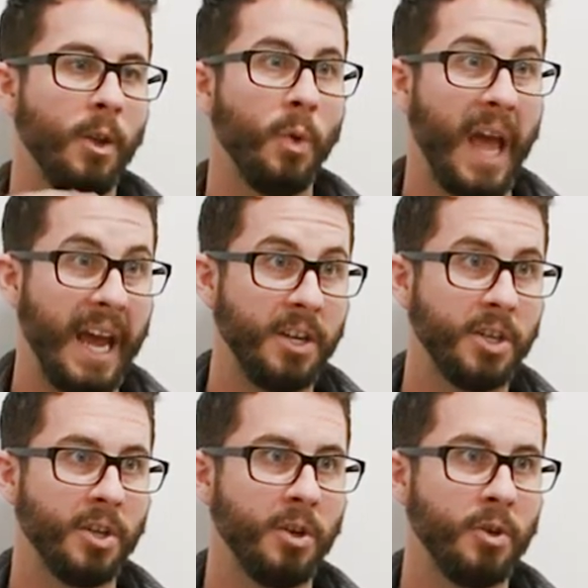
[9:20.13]

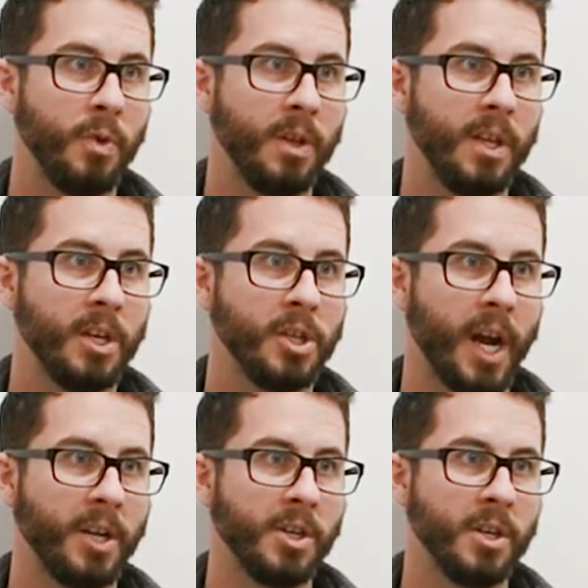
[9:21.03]
location you're doing the
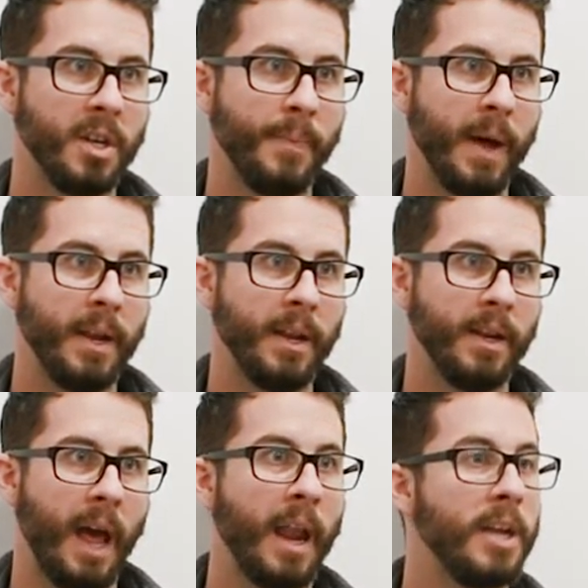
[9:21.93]
injection
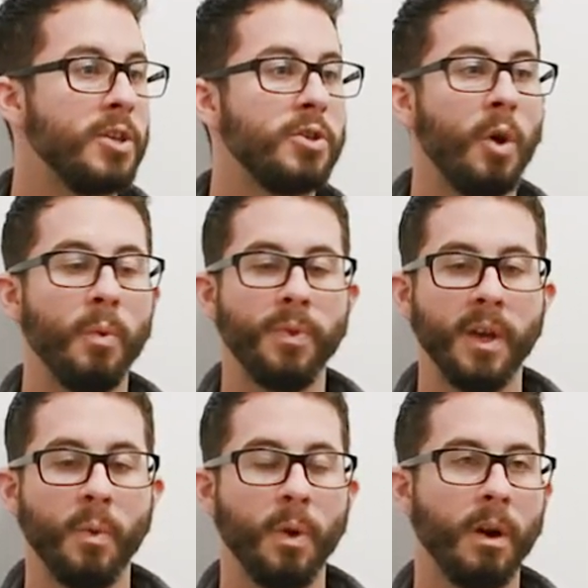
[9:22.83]
dependent. And I just don't
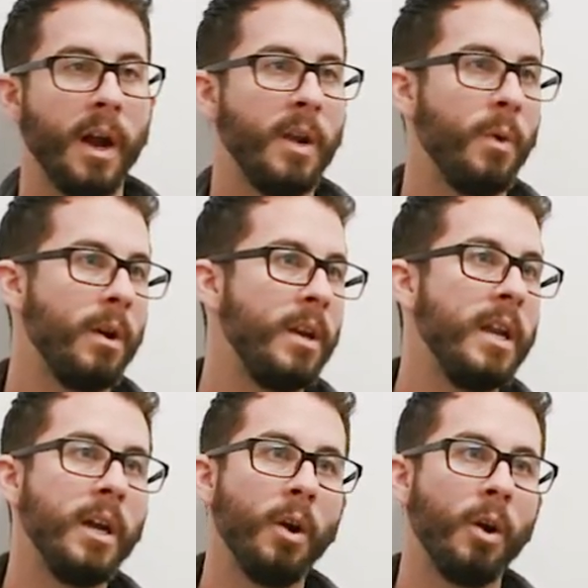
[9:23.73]
think we're anywhere
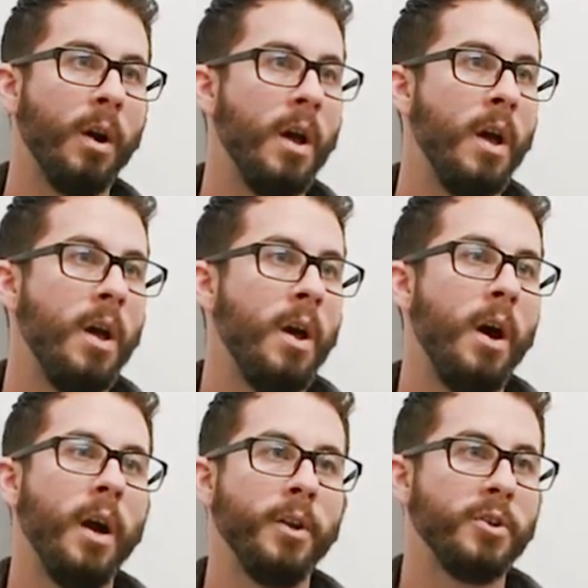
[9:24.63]
near
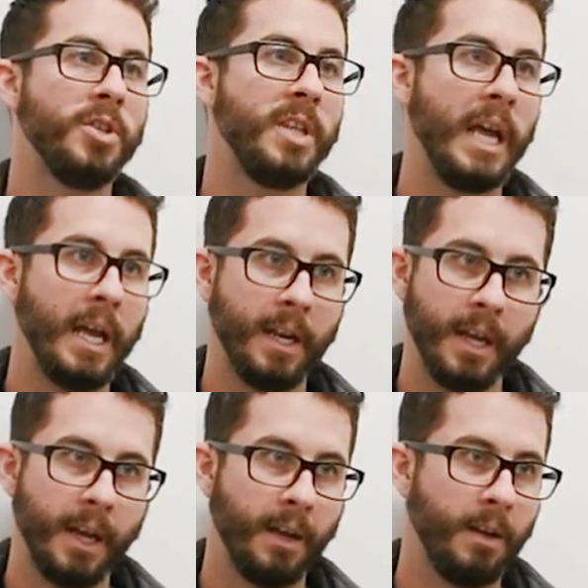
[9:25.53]

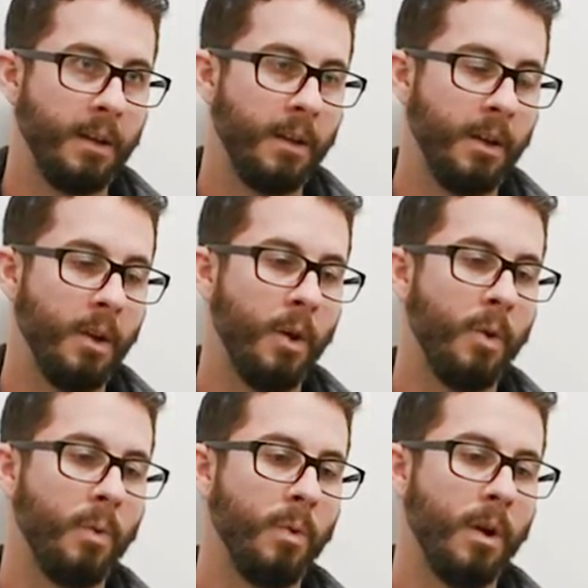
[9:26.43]
understanding, you
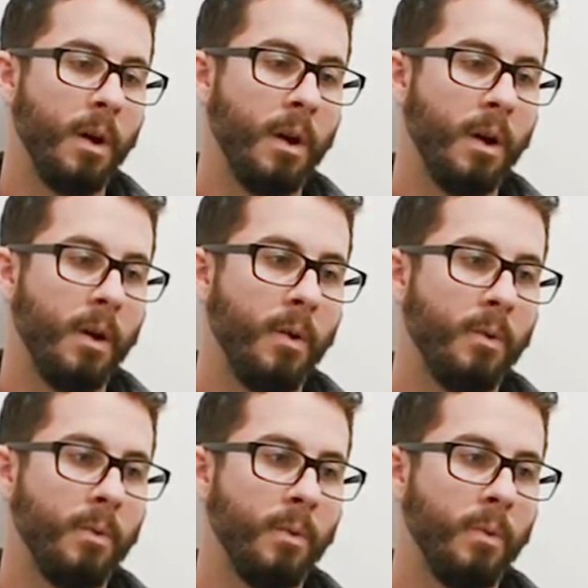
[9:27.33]
know, uh,
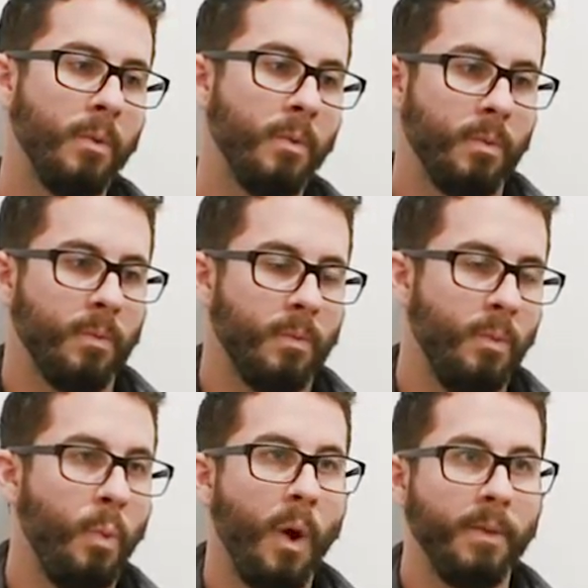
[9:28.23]

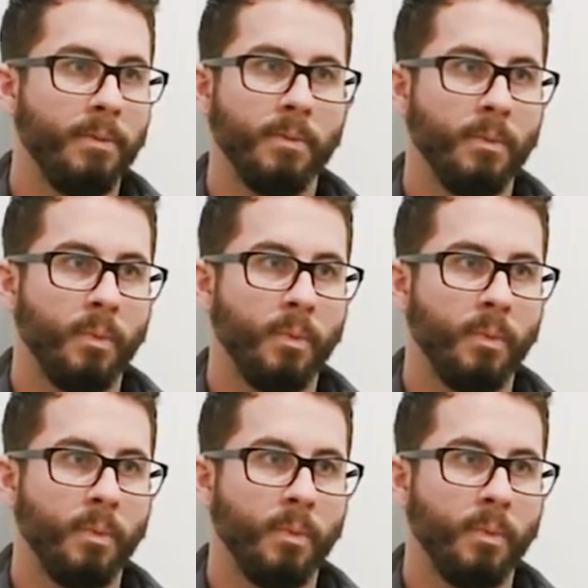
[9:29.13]
what